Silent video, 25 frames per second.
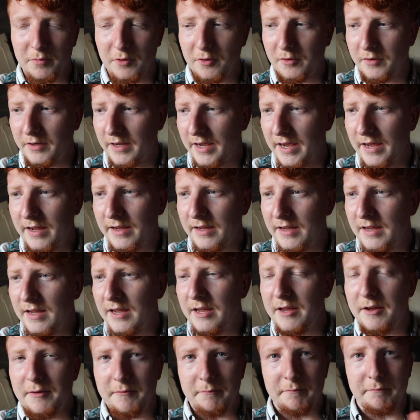but yeah,
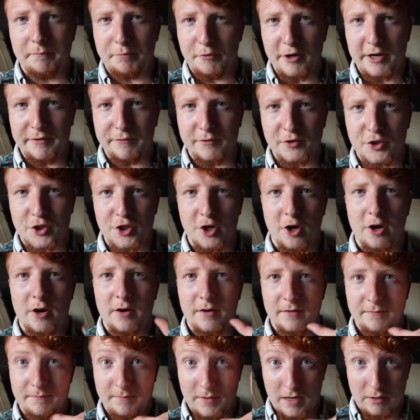brief and
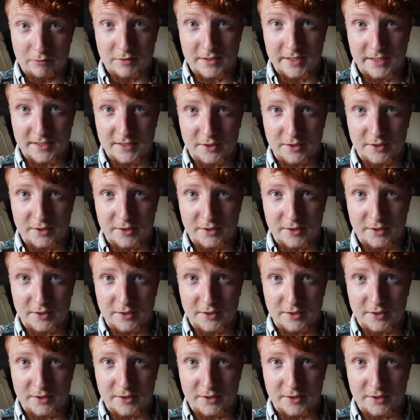short, I'll see you